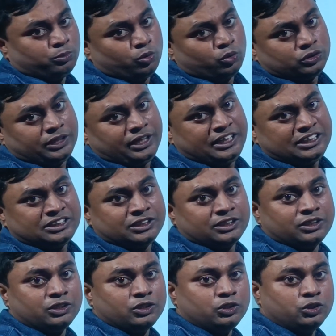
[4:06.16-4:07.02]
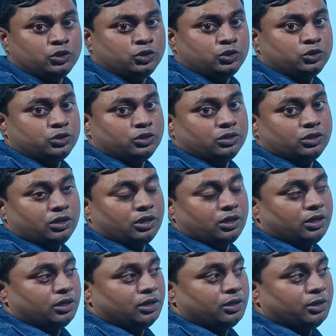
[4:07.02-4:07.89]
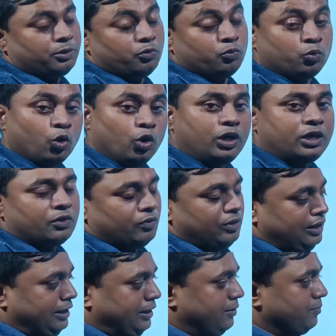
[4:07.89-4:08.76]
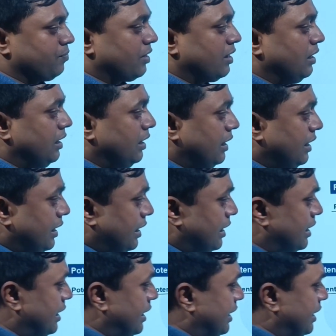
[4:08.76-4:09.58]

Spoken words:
both is volt only. Here